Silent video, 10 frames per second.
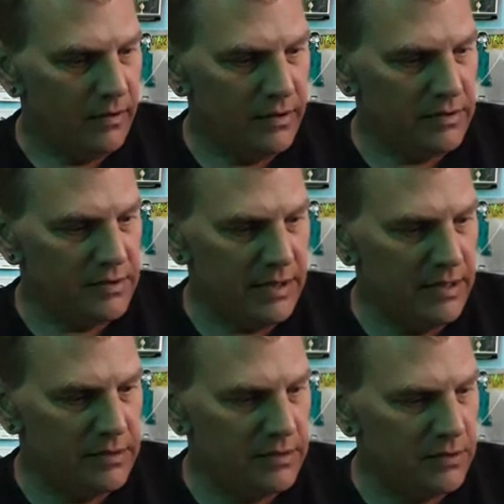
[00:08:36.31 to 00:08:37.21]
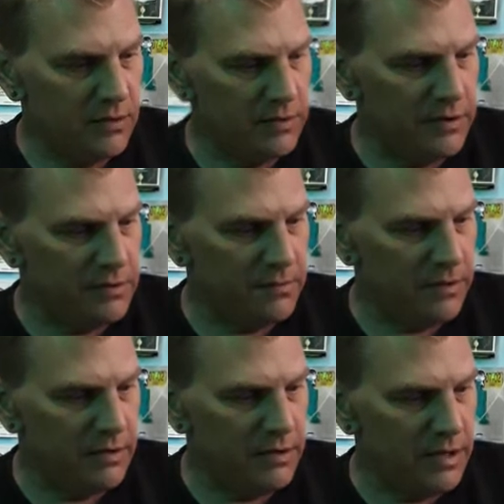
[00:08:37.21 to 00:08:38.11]
this thing is a total
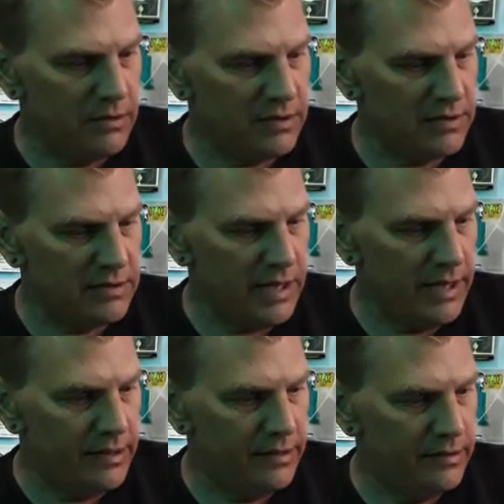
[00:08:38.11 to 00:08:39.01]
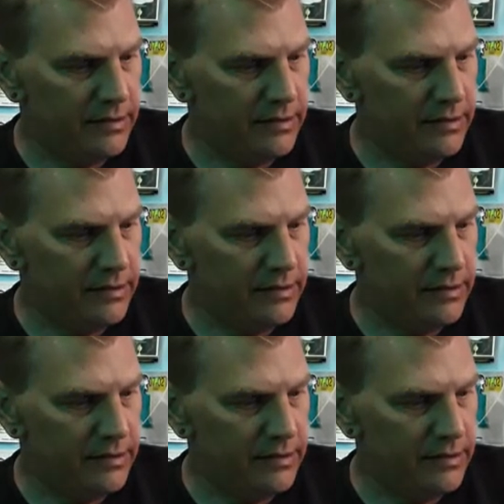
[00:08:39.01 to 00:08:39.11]
disappointment. I was excited.